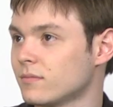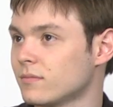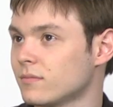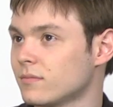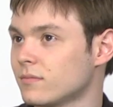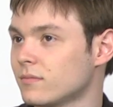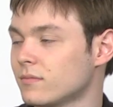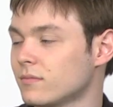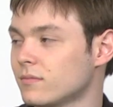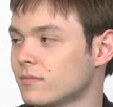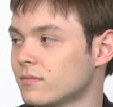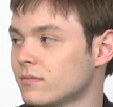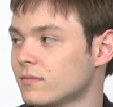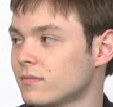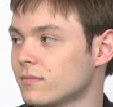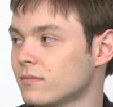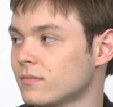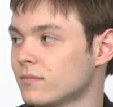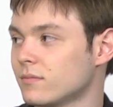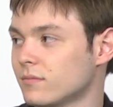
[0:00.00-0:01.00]

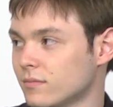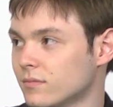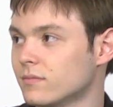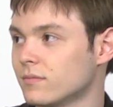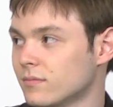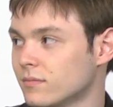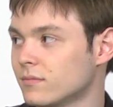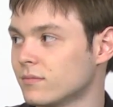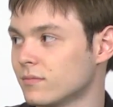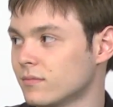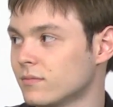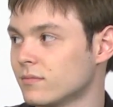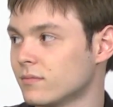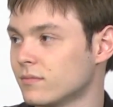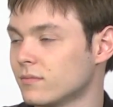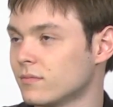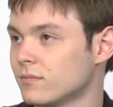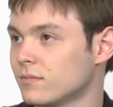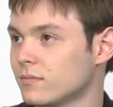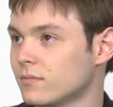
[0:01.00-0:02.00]

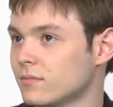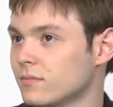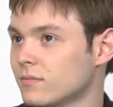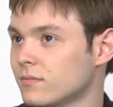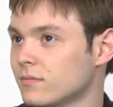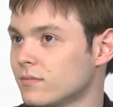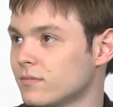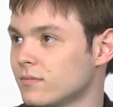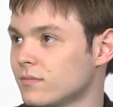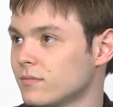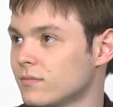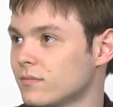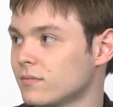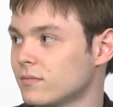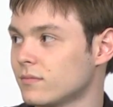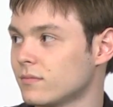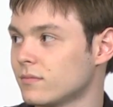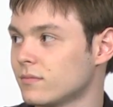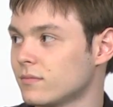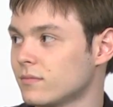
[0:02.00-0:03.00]

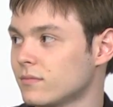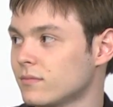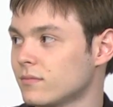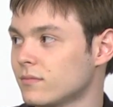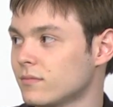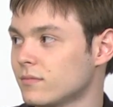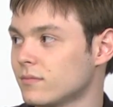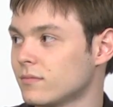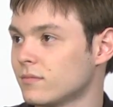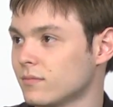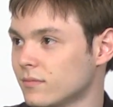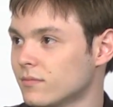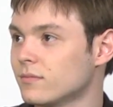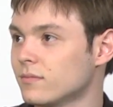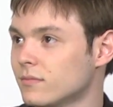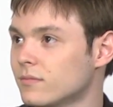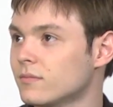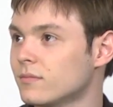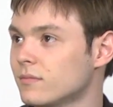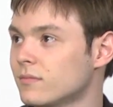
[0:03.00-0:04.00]

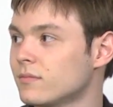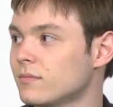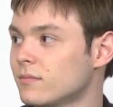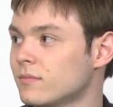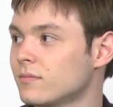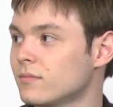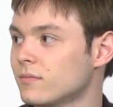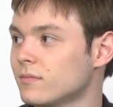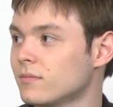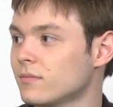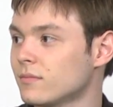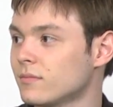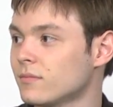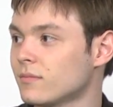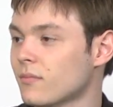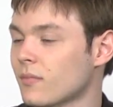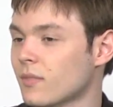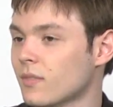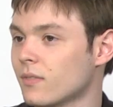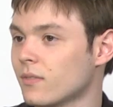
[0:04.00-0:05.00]

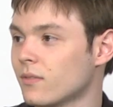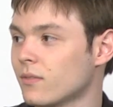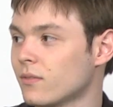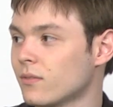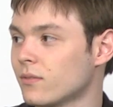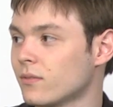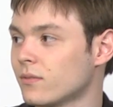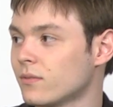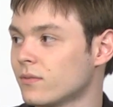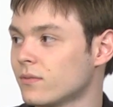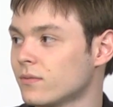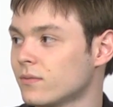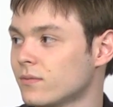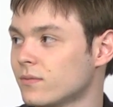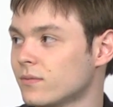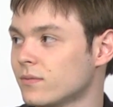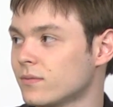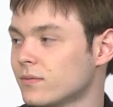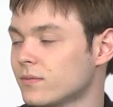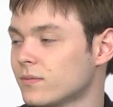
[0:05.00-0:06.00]

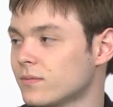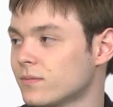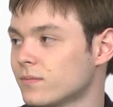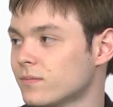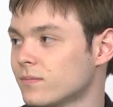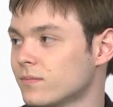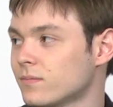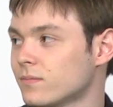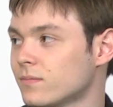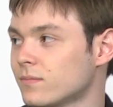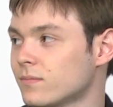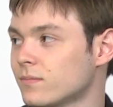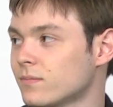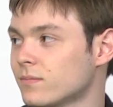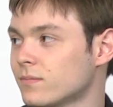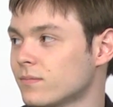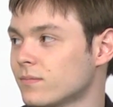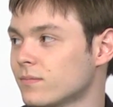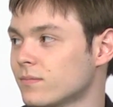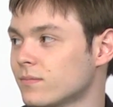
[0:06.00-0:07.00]

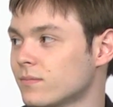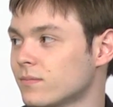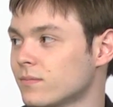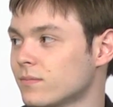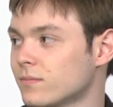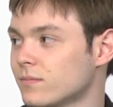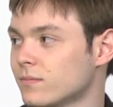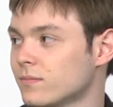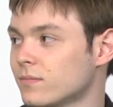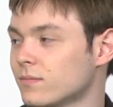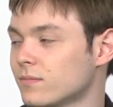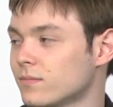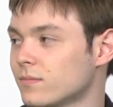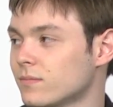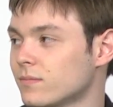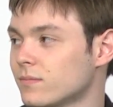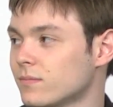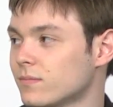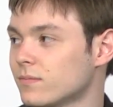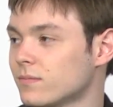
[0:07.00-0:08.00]
(not speaking)